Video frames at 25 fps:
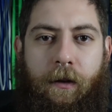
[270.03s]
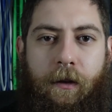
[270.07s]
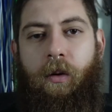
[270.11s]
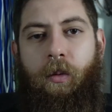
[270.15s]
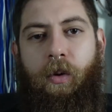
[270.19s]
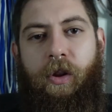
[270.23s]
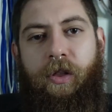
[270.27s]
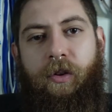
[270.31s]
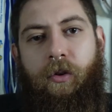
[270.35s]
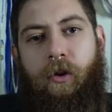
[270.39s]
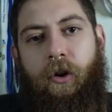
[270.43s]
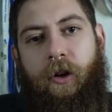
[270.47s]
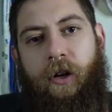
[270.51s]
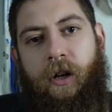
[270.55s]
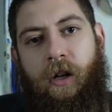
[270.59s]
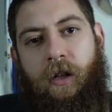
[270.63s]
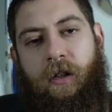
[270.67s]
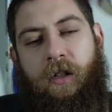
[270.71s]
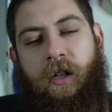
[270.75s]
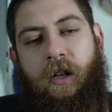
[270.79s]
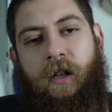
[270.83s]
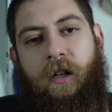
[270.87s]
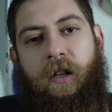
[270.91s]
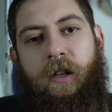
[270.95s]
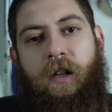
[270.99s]
With
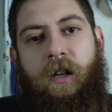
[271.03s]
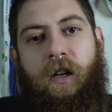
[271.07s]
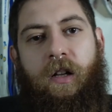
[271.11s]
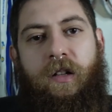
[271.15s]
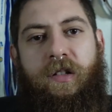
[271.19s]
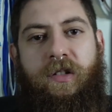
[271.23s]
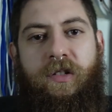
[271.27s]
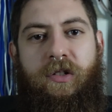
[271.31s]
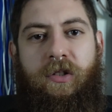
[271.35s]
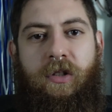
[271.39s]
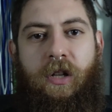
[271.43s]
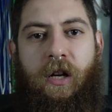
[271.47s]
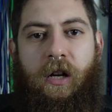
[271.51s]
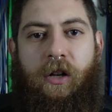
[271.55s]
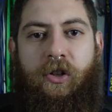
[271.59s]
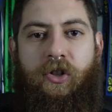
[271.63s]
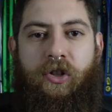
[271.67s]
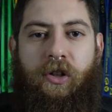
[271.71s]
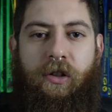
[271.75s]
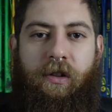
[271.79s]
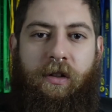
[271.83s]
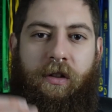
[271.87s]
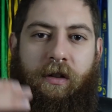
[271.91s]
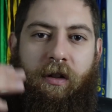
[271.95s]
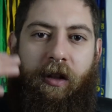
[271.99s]
correct technique and
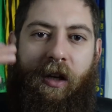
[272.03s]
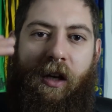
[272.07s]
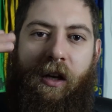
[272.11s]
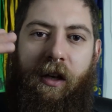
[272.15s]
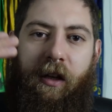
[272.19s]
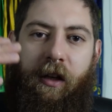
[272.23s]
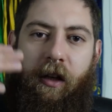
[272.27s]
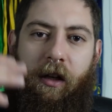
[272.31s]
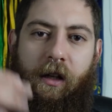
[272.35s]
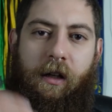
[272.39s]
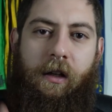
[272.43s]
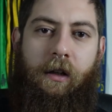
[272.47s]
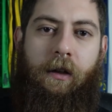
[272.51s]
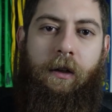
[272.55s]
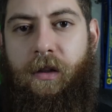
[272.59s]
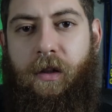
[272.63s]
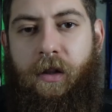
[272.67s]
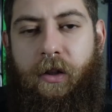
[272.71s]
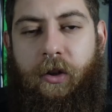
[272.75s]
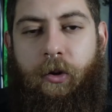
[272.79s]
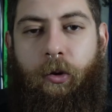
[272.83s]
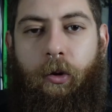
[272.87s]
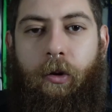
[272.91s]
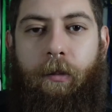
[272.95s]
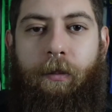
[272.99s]
structured training,
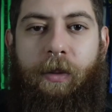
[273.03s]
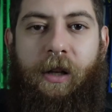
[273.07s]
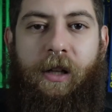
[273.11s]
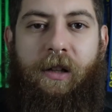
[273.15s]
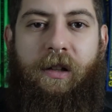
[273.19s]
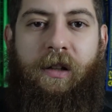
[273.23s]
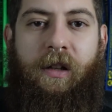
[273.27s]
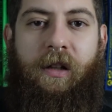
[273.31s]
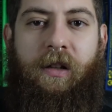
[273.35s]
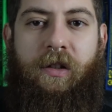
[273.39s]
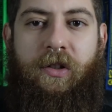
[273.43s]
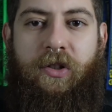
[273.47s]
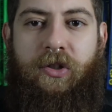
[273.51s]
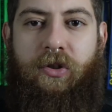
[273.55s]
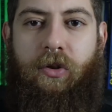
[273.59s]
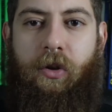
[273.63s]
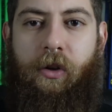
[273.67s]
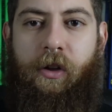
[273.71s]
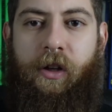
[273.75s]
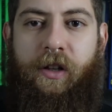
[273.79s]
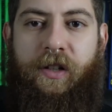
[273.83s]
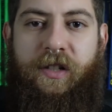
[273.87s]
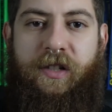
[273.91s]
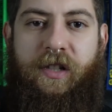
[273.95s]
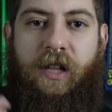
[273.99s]
you will build
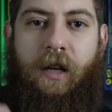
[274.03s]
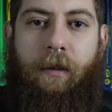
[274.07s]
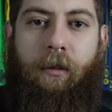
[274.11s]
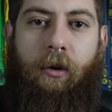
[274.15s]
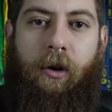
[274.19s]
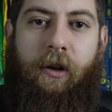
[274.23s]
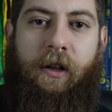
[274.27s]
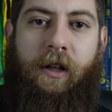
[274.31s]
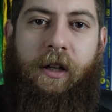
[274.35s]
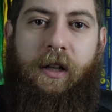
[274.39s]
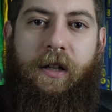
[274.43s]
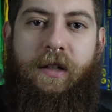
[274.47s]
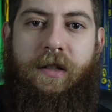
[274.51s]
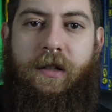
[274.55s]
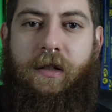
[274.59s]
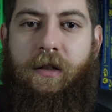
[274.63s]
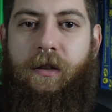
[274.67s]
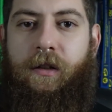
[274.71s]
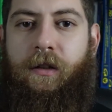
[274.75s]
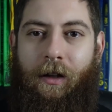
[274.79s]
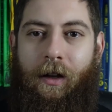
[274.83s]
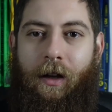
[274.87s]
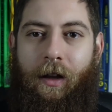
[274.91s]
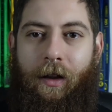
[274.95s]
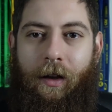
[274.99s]
strong and stable knees
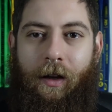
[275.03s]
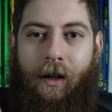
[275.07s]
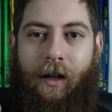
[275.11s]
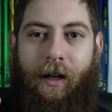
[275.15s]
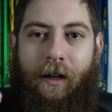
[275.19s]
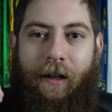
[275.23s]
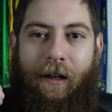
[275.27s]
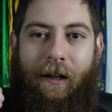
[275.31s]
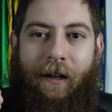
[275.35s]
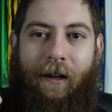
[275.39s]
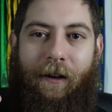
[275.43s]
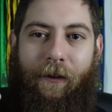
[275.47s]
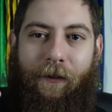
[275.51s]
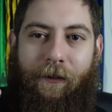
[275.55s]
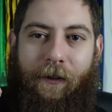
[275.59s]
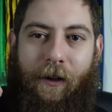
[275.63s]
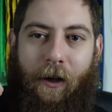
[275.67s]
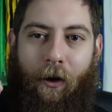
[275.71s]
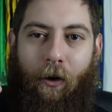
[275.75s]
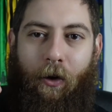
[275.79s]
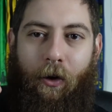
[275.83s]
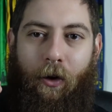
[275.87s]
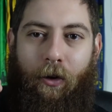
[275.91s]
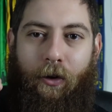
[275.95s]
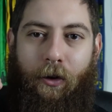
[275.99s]
that can lift a
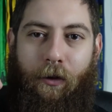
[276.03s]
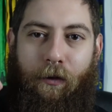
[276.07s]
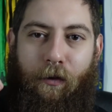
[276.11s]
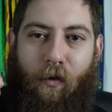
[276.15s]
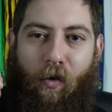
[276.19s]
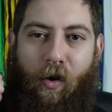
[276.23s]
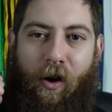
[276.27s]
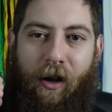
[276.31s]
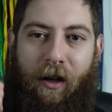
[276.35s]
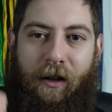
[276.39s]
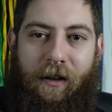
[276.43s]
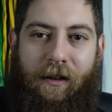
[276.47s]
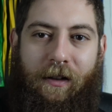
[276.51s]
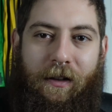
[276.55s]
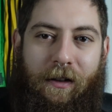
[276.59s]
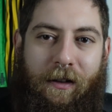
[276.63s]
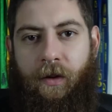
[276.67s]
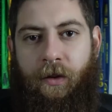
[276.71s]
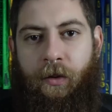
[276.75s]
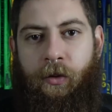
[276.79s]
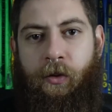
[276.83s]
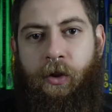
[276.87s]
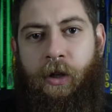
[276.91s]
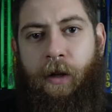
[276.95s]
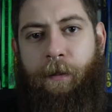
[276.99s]
lot of weight.
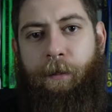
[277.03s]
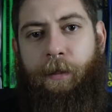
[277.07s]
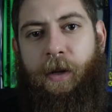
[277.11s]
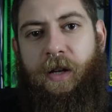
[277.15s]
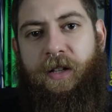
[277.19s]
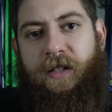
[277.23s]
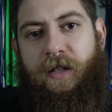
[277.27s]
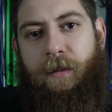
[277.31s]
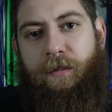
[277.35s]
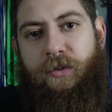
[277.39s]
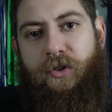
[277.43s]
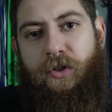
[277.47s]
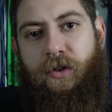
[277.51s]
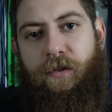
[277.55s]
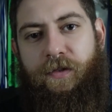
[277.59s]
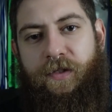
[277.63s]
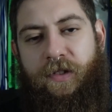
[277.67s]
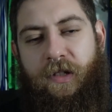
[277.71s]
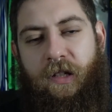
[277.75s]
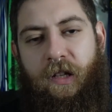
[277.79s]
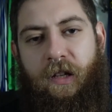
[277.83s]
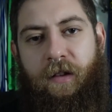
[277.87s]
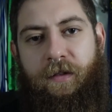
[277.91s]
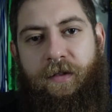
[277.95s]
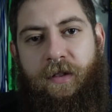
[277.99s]
You can buy some soft
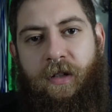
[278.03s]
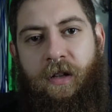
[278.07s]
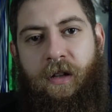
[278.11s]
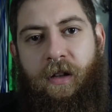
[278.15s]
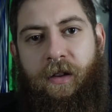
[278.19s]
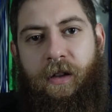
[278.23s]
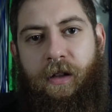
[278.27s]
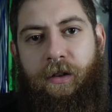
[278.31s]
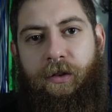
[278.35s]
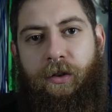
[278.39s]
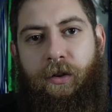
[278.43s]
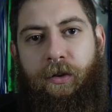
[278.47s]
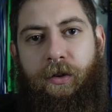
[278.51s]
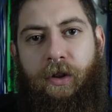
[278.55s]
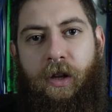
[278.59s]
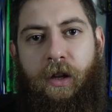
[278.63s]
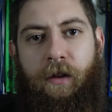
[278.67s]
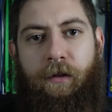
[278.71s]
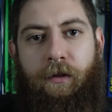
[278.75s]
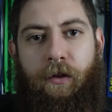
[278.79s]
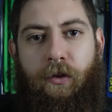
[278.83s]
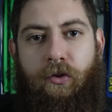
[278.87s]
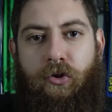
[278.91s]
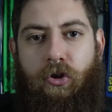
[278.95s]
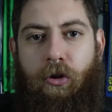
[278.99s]
sleeves that don't
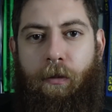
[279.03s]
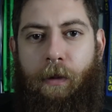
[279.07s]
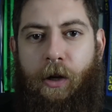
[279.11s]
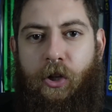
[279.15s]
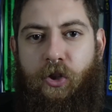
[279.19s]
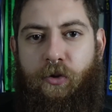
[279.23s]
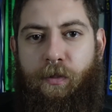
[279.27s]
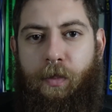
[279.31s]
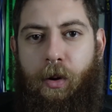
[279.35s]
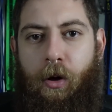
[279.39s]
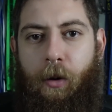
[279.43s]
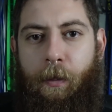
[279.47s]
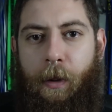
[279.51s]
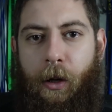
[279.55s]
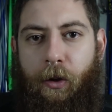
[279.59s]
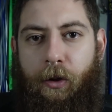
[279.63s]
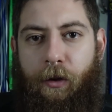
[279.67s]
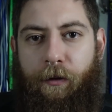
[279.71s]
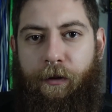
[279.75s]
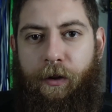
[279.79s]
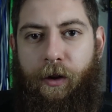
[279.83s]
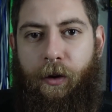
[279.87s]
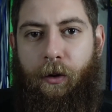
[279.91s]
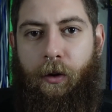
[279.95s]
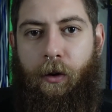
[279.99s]
give you so much pop out
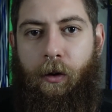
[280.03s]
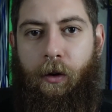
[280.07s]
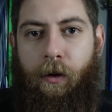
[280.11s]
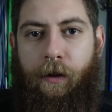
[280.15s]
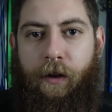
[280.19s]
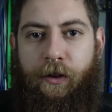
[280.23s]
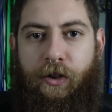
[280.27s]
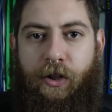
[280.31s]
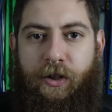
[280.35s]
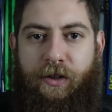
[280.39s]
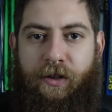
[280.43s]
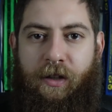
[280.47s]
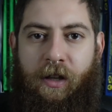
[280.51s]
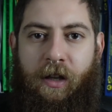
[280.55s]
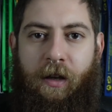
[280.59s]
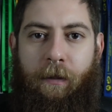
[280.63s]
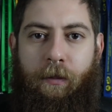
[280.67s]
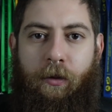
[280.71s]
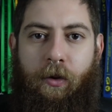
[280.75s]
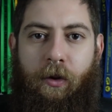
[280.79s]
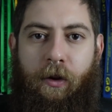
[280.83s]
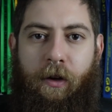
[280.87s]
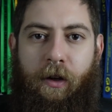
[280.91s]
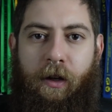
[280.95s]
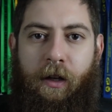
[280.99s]
of the hole, they just
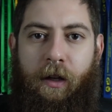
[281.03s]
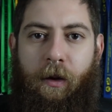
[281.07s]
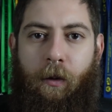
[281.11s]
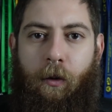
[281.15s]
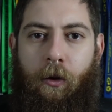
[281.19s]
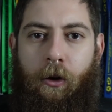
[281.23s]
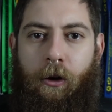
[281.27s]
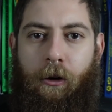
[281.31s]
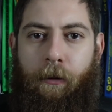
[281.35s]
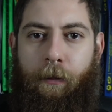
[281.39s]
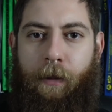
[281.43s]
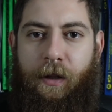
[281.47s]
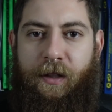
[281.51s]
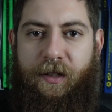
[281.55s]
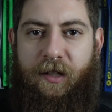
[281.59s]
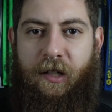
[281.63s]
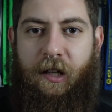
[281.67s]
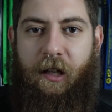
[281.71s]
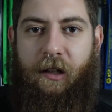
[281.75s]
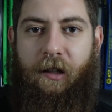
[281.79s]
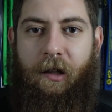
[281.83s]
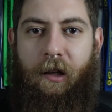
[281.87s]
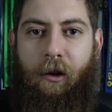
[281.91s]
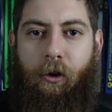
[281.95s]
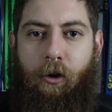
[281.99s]
keep your knee warm and
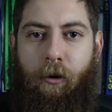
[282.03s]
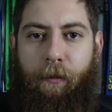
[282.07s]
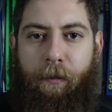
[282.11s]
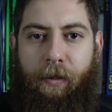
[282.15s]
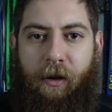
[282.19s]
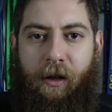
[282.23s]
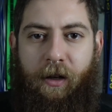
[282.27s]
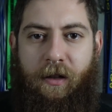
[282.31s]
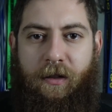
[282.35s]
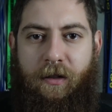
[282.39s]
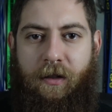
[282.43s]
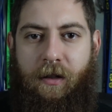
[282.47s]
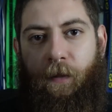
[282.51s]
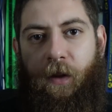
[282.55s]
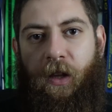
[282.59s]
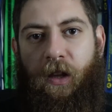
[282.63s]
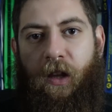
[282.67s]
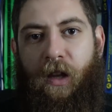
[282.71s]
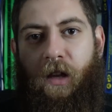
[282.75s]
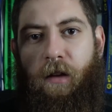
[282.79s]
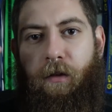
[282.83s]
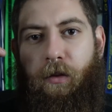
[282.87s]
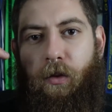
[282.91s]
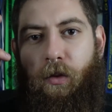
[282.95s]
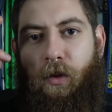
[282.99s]
slightly compressed, and
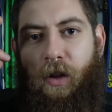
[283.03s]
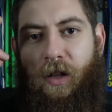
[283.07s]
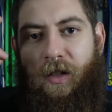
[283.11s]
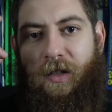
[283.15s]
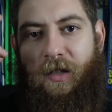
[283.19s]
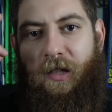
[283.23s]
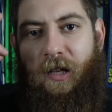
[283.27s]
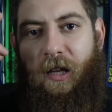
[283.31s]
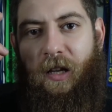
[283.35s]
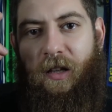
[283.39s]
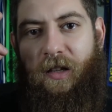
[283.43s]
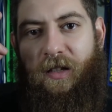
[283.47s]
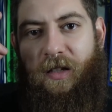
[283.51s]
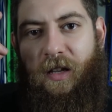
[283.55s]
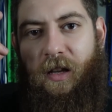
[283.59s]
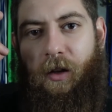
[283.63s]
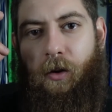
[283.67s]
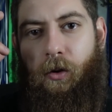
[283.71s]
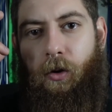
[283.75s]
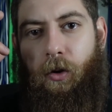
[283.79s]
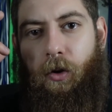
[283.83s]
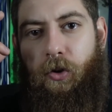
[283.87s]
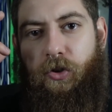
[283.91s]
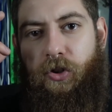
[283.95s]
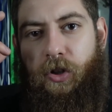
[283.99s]
give you a slight
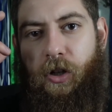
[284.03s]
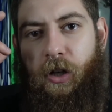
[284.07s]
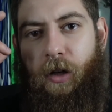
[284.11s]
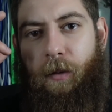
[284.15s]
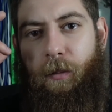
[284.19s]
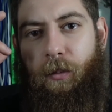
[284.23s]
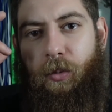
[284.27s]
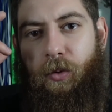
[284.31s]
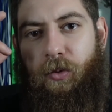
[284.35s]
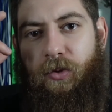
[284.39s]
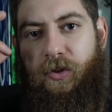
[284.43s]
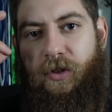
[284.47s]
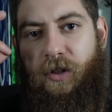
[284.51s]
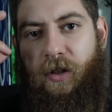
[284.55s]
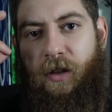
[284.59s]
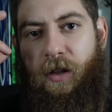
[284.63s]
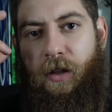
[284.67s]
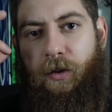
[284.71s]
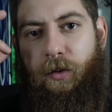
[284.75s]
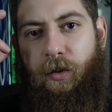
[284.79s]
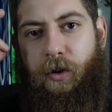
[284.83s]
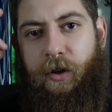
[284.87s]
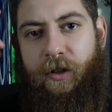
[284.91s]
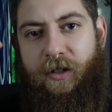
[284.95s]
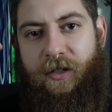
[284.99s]
psychological boost
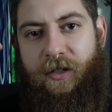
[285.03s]
that you are